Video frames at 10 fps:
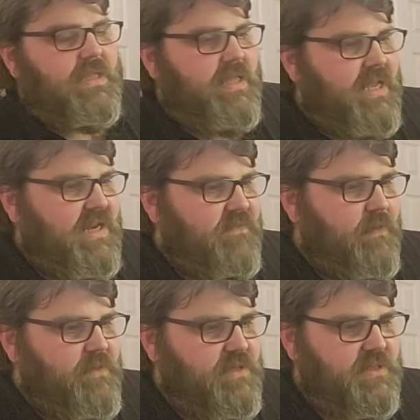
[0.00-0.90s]
At the end of
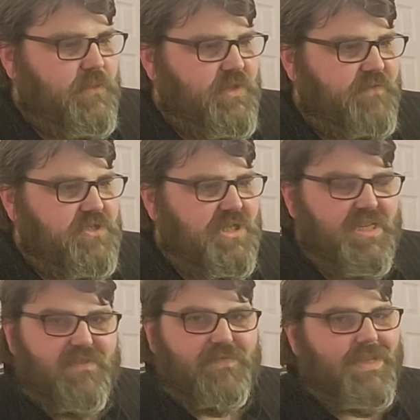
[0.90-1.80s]
it, when you see what you've
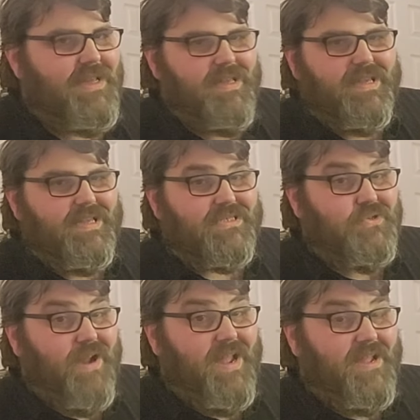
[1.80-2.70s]
achieved, it's
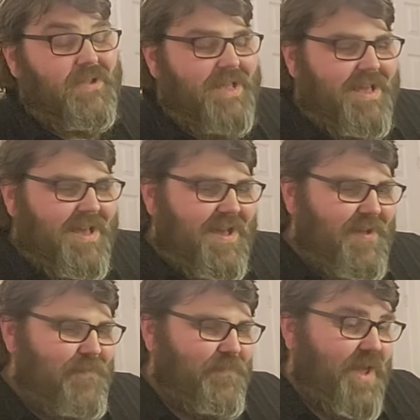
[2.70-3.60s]
great.
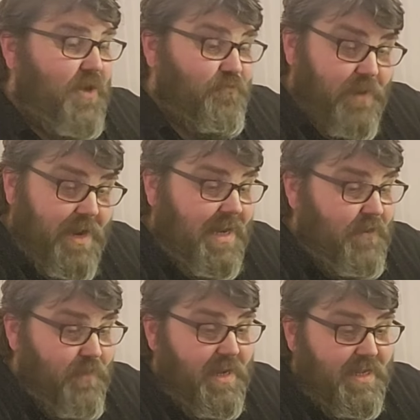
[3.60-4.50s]
I really,
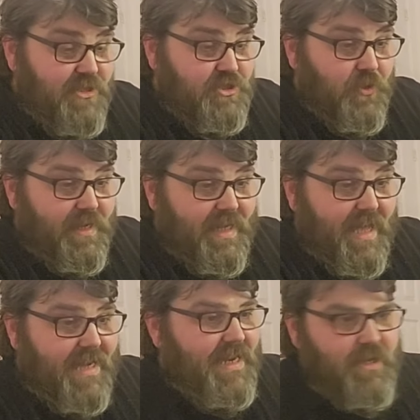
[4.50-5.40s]
really enjoyed
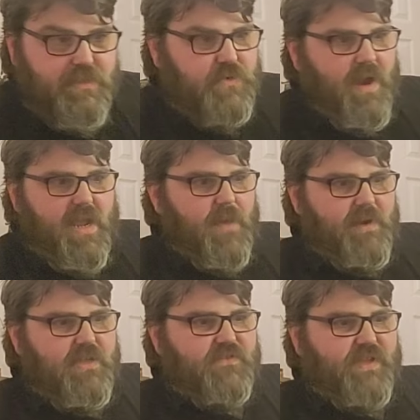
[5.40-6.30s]
it. And it looks great. I
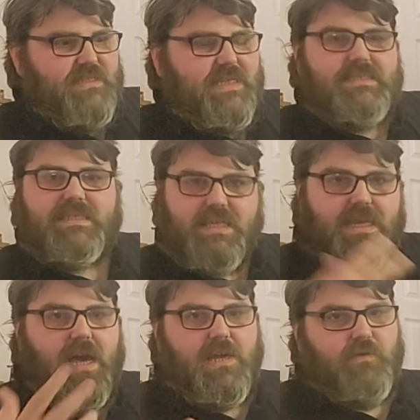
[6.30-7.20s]
mean, it looks fantastic. The
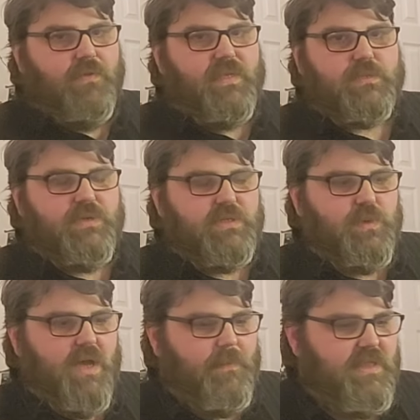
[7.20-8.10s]
colour on this one as
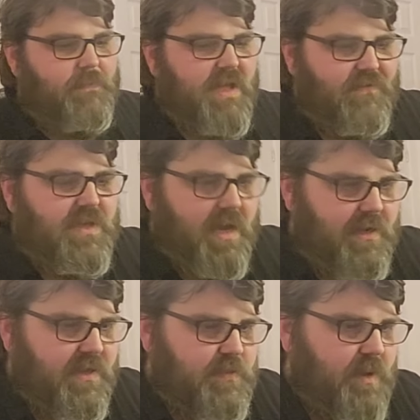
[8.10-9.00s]
well. I mean, the amount of
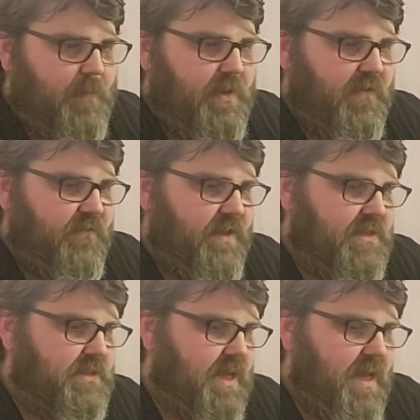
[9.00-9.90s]
colour that's popping off
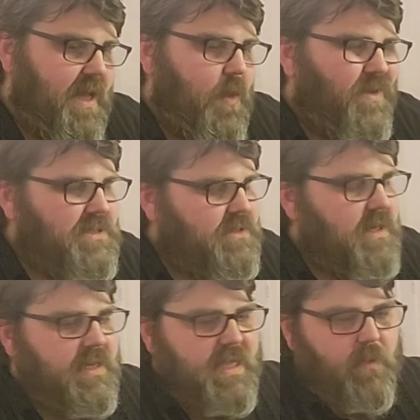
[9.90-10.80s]
this. We do
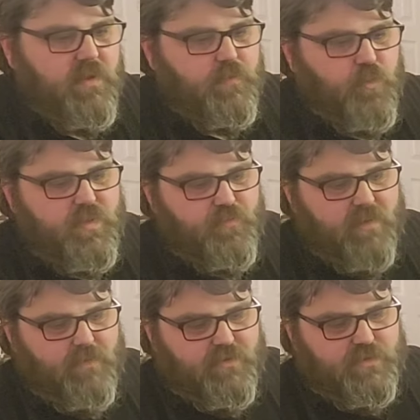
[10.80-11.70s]
kind of get with
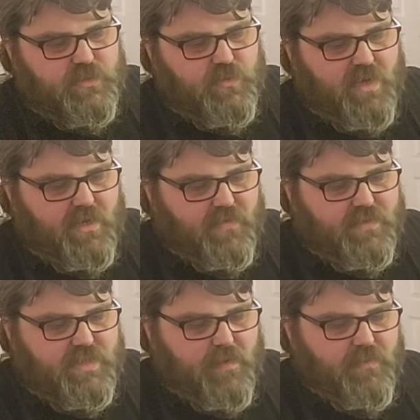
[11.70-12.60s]
brick models as well, a lot of
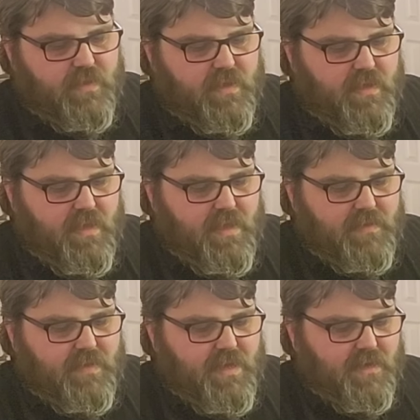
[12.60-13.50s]
the time that
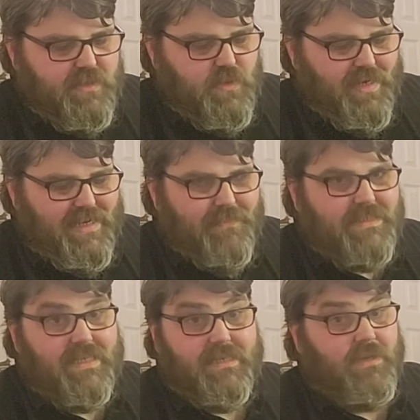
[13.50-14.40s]
the colour's quite
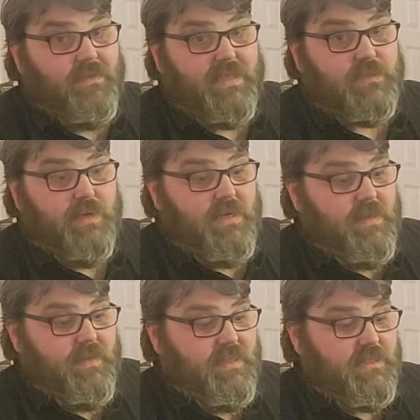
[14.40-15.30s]
limited. Not this one.
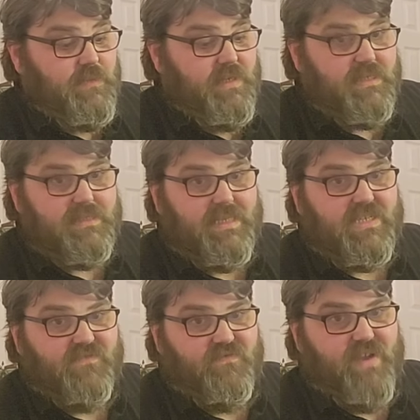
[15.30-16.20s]
I mean, this one is
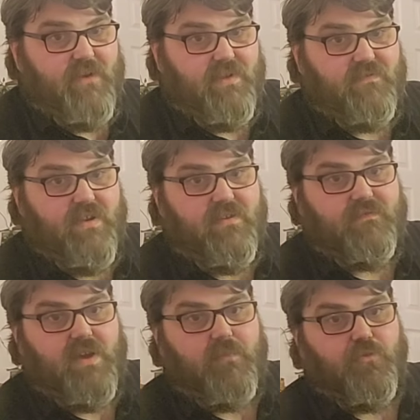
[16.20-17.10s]
very, very
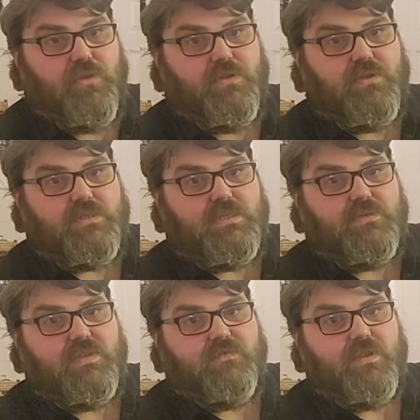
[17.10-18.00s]
vibrant. You can see all
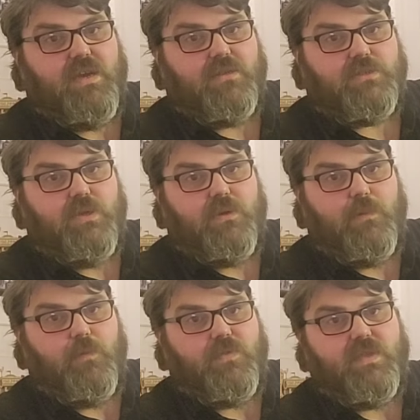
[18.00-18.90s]
the different colours going
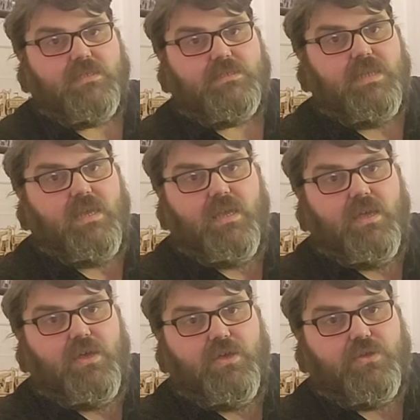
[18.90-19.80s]
on with this.
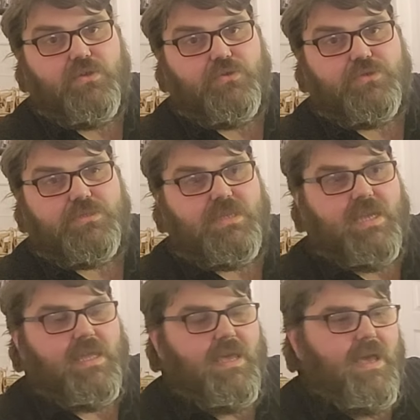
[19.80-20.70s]
Gorgeous thing.